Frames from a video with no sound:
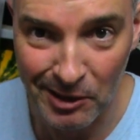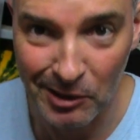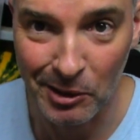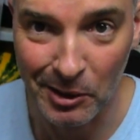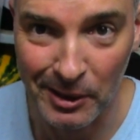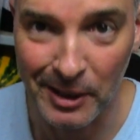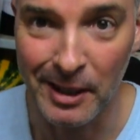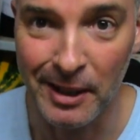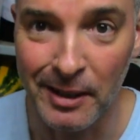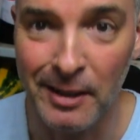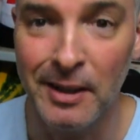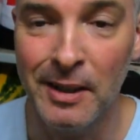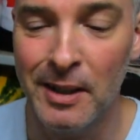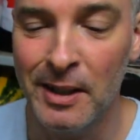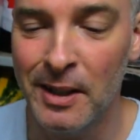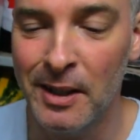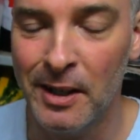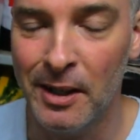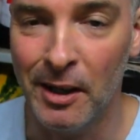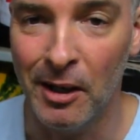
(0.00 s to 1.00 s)
looking.
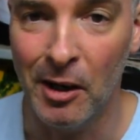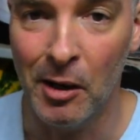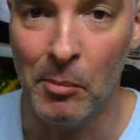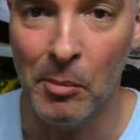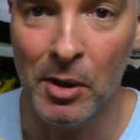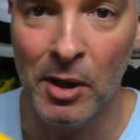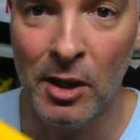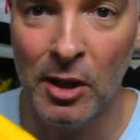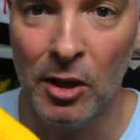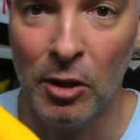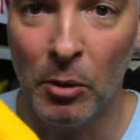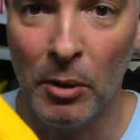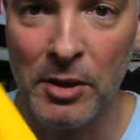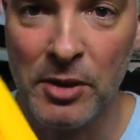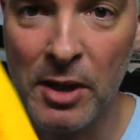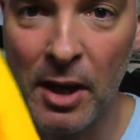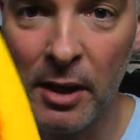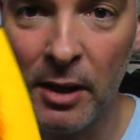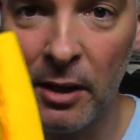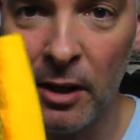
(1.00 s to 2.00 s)
Um, and
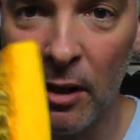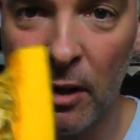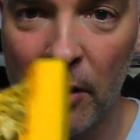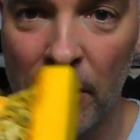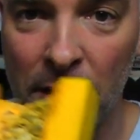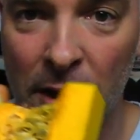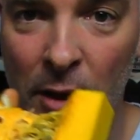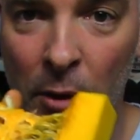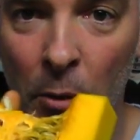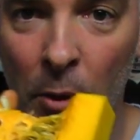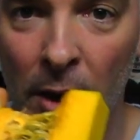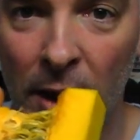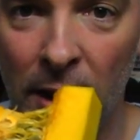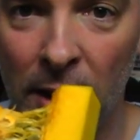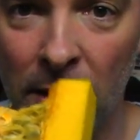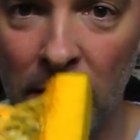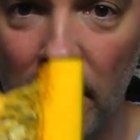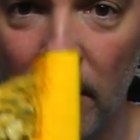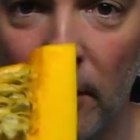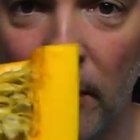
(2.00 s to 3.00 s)
once I cut all that
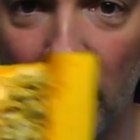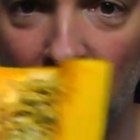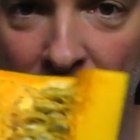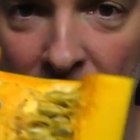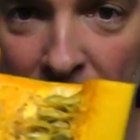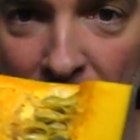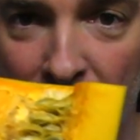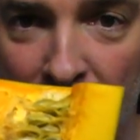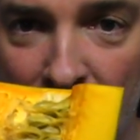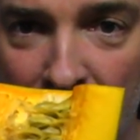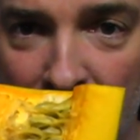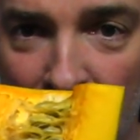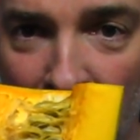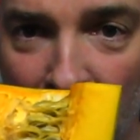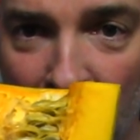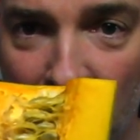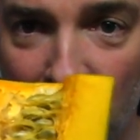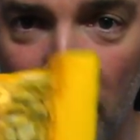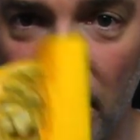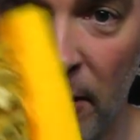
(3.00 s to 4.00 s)
away, that's the
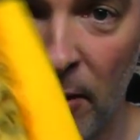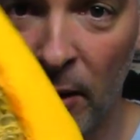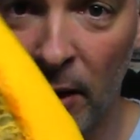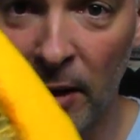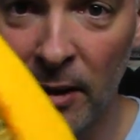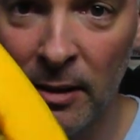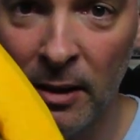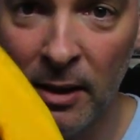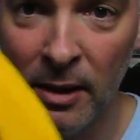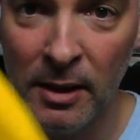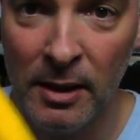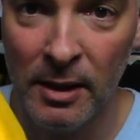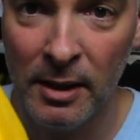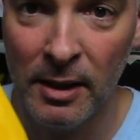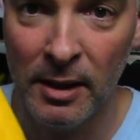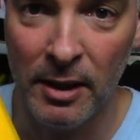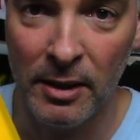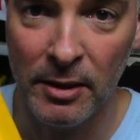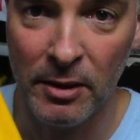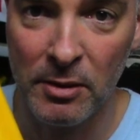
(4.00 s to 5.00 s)
inside, right?
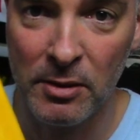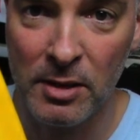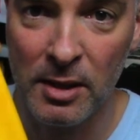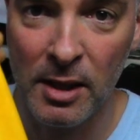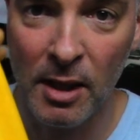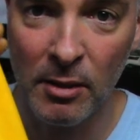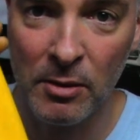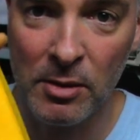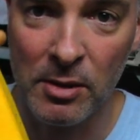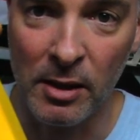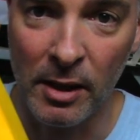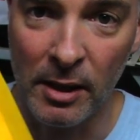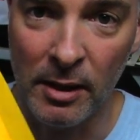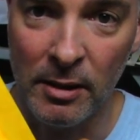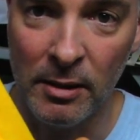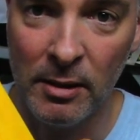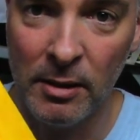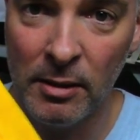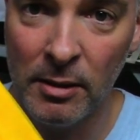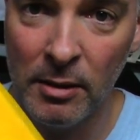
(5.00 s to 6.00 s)
And there's the outside.
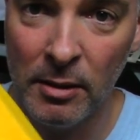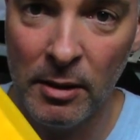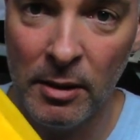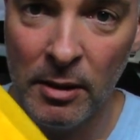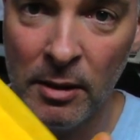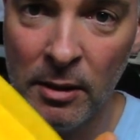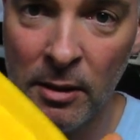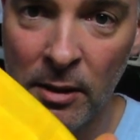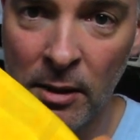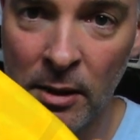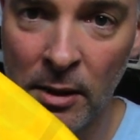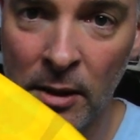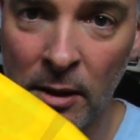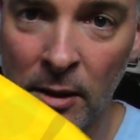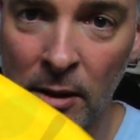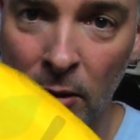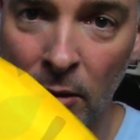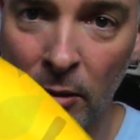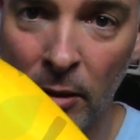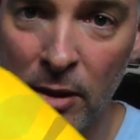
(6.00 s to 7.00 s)

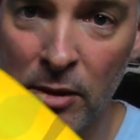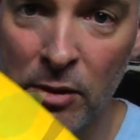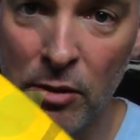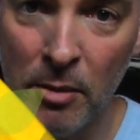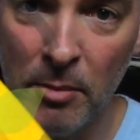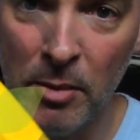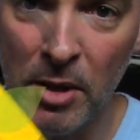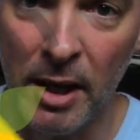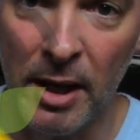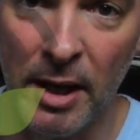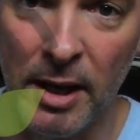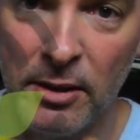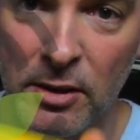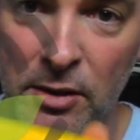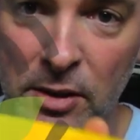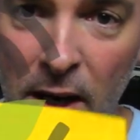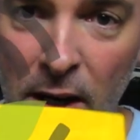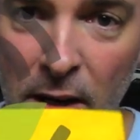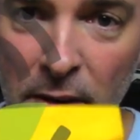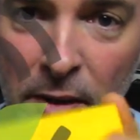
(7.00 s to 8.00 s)
Right, so yeah, I had to
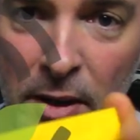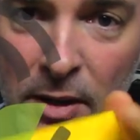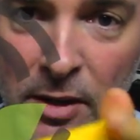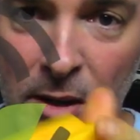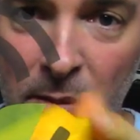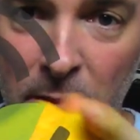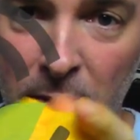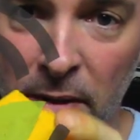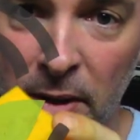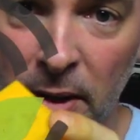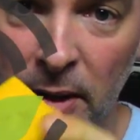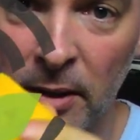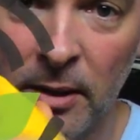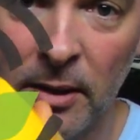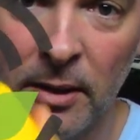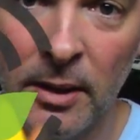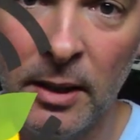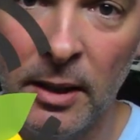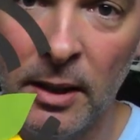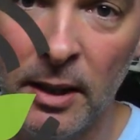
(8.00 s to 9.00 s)
sacrifice some of it.
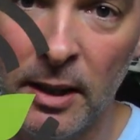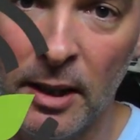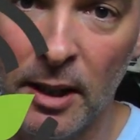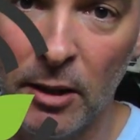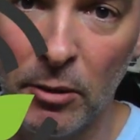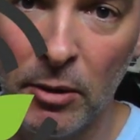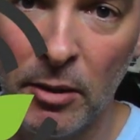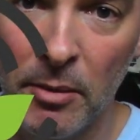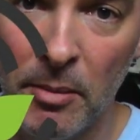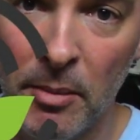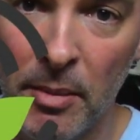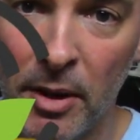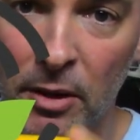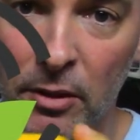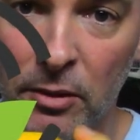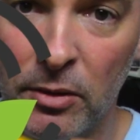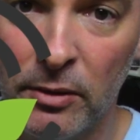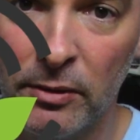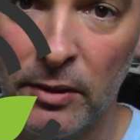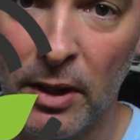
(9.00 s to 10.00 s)
And it would have been
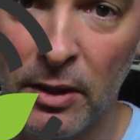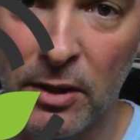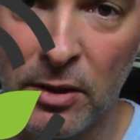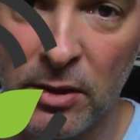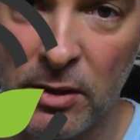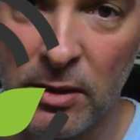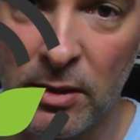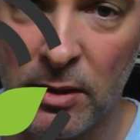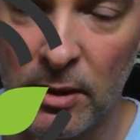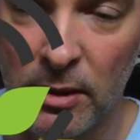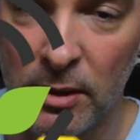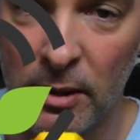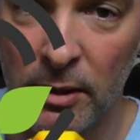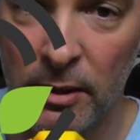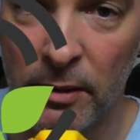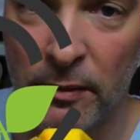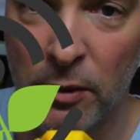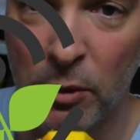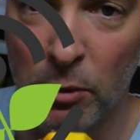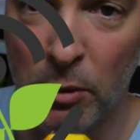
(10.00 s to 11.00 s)
better to have done this uh, a few